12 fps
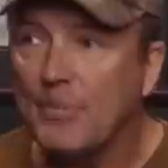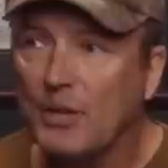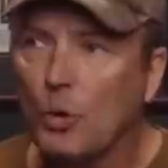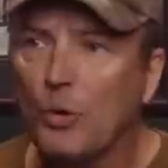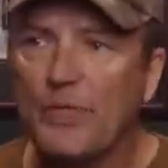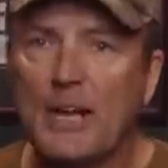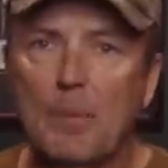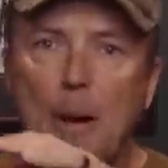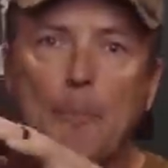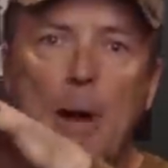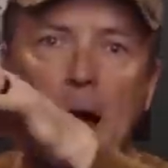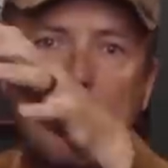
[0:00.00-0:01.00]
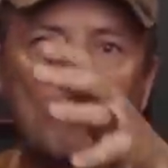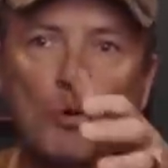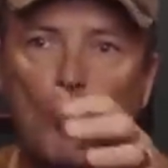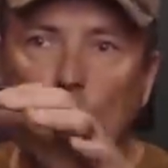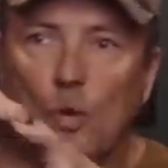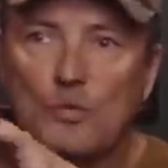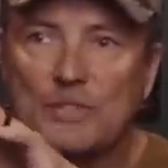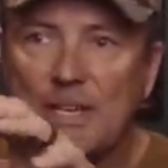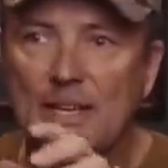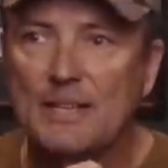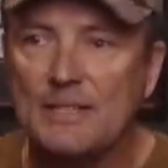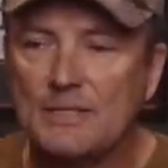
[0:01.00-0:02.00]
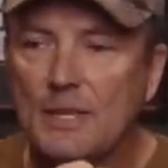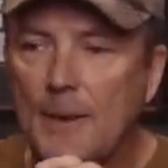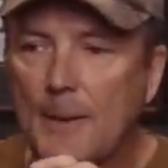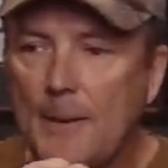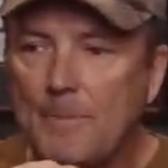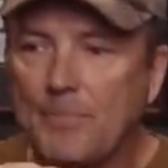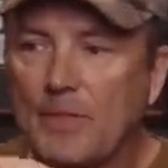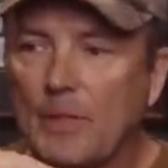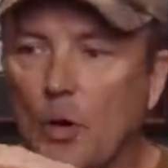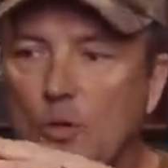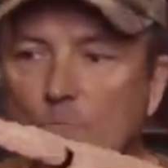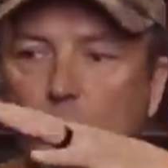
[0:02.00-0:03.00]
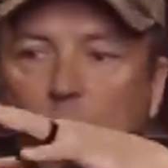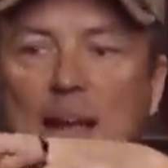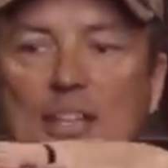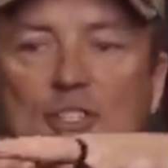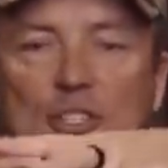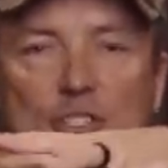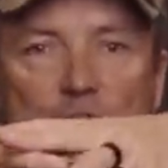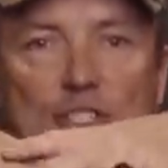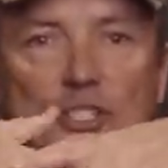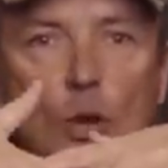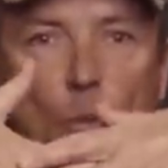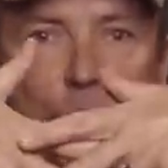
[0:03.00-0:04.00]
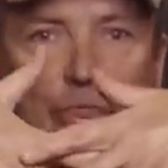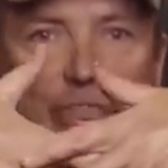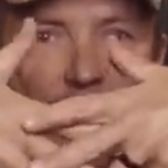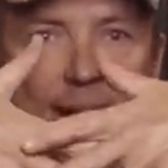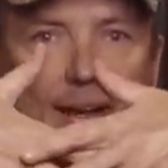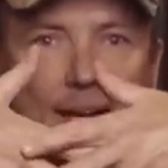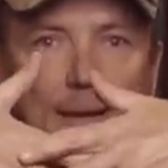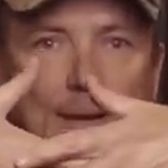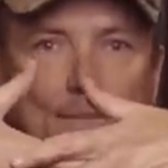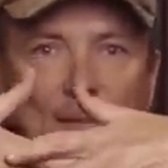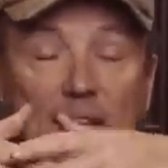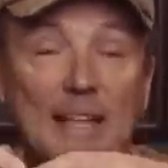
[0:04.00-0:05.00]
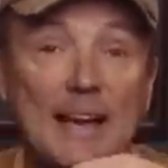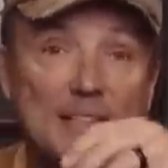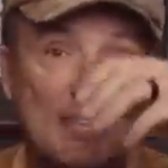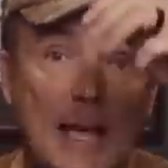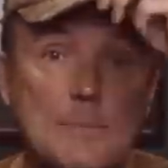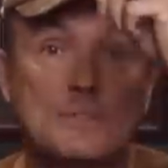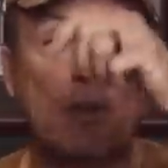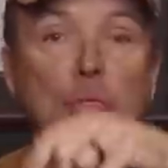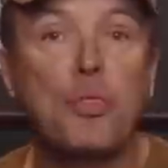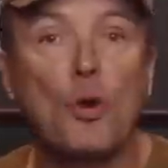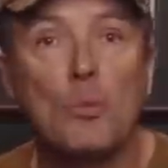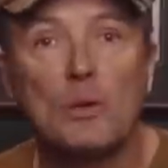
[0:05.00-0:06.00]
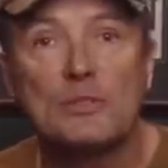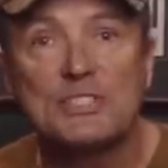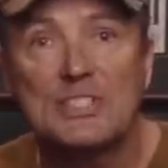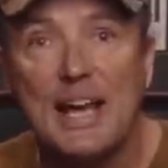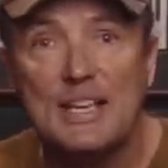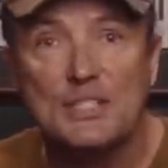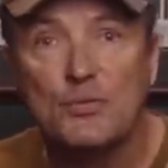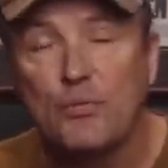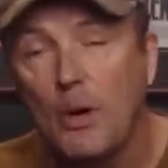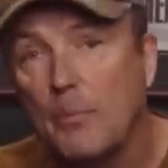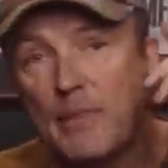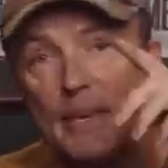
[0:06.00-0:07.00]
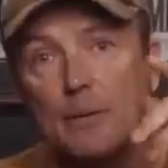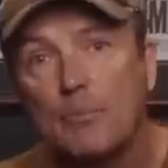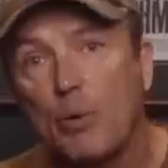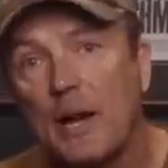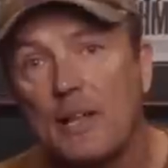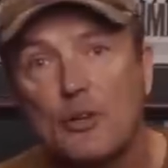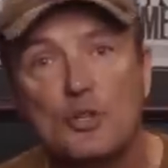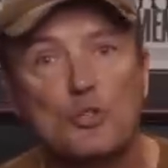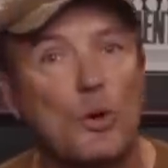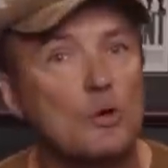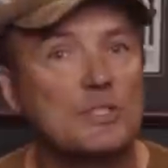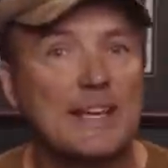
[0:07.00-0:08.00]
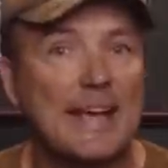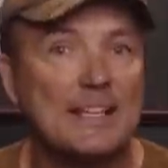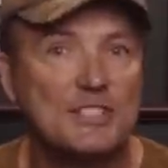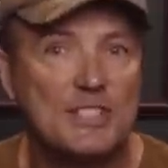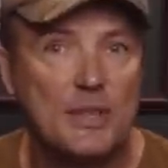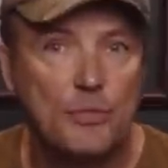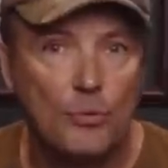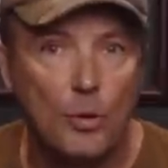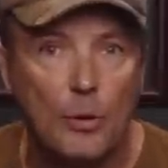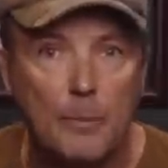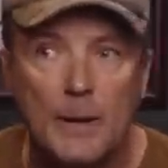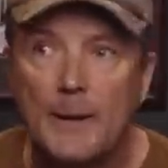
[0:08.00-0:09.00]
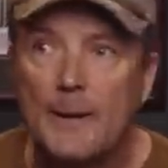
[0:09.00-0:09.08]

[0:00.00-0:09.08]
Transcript: The cool thing about palm groves is those branches are so thick, a lot of times the thermal sights from the predator drones can't see through them,